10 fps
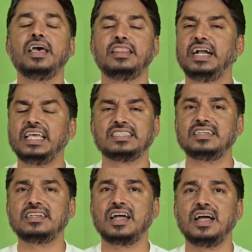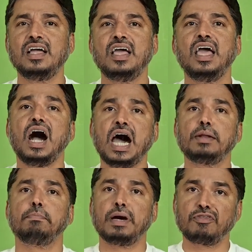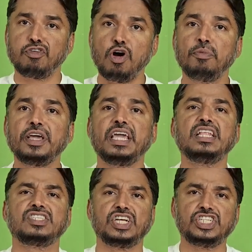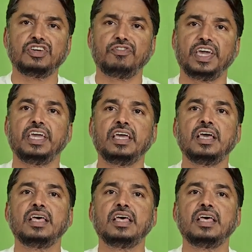that etc., are performed in such a way